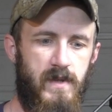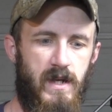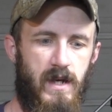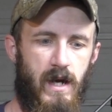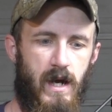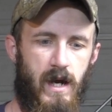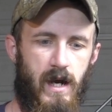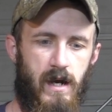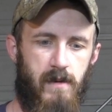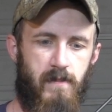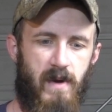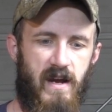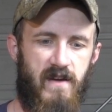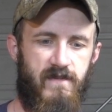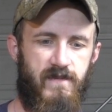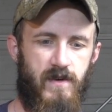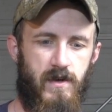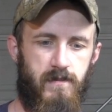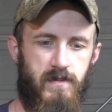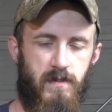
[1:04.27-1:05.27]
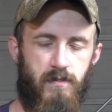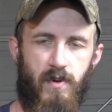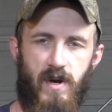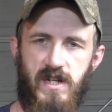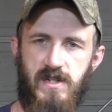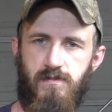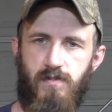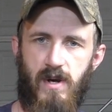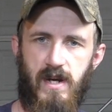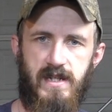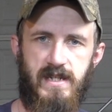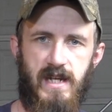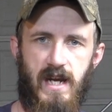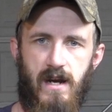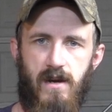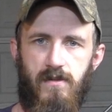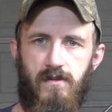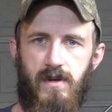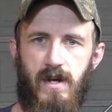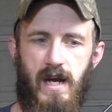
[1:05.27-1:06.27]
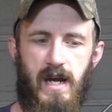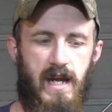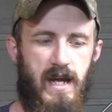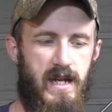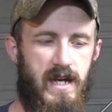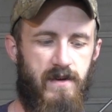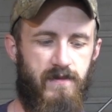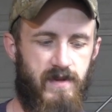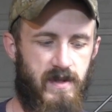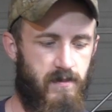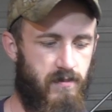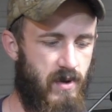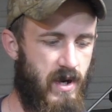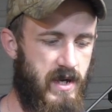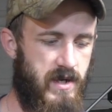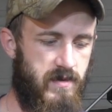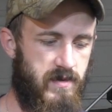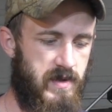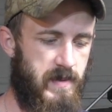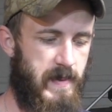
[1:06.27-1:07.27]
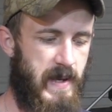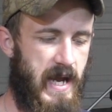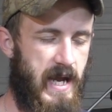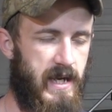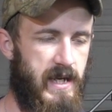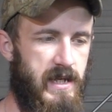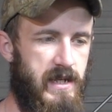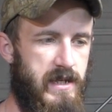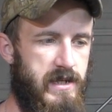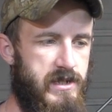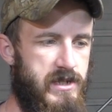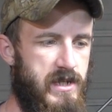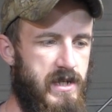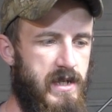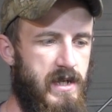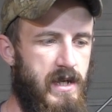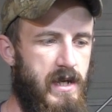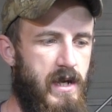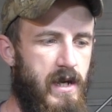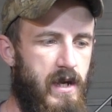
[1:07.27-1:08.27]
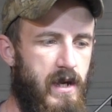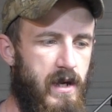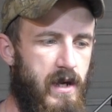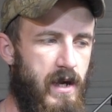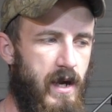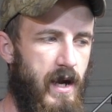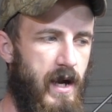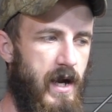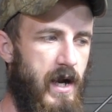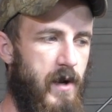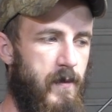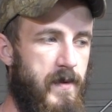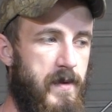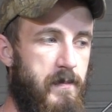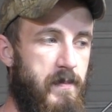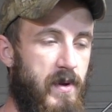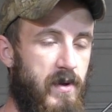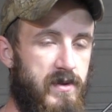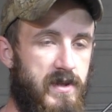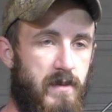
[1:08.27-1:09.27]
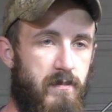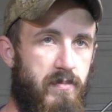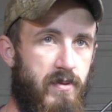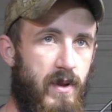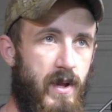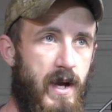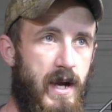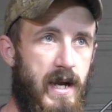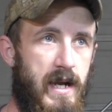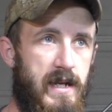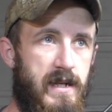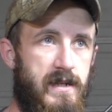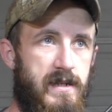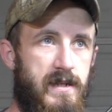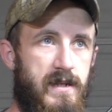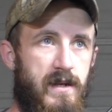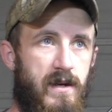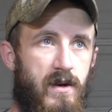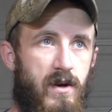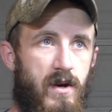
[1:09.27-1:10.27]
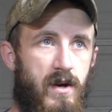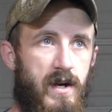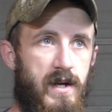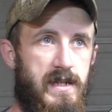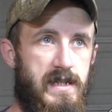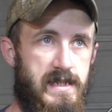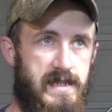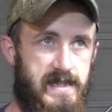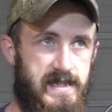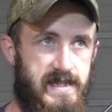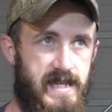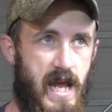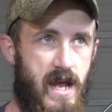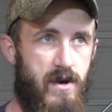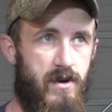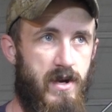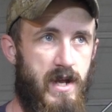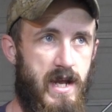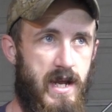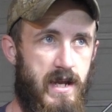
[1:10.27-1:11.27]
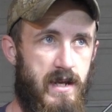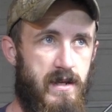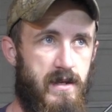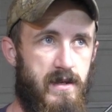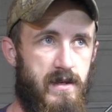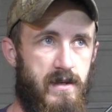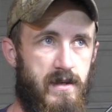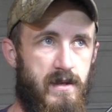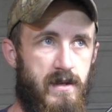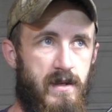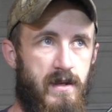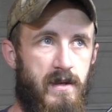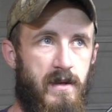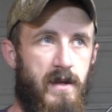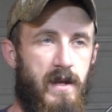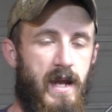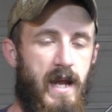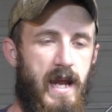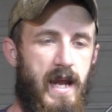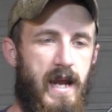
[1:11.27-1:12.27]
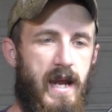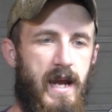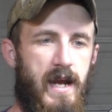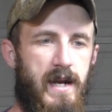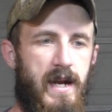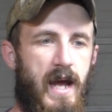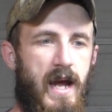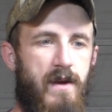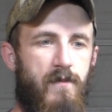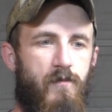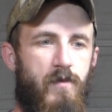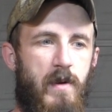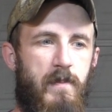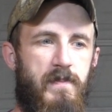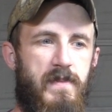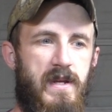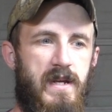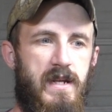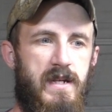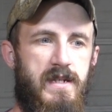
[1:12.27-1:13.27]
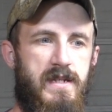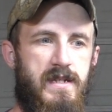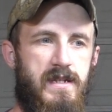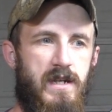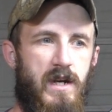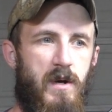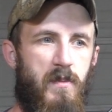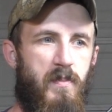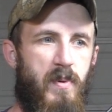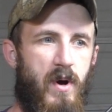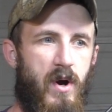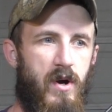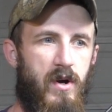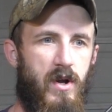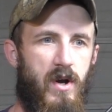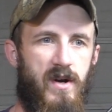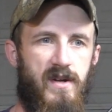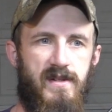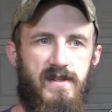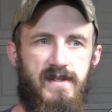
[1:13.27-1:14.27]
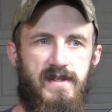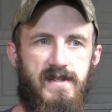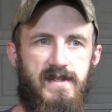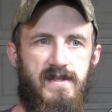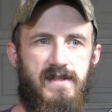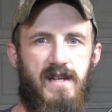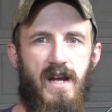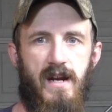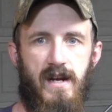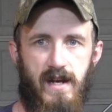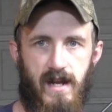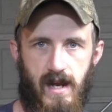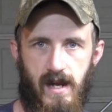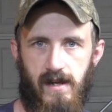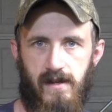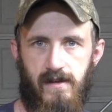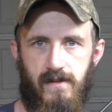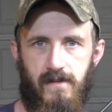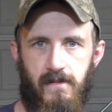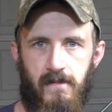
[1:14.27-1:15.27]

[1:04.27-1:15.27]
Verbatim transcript: I filmed the price breakdown. I had everything brand new in the package. We built the blind on Saturday, and I ripped it apart on Sunday.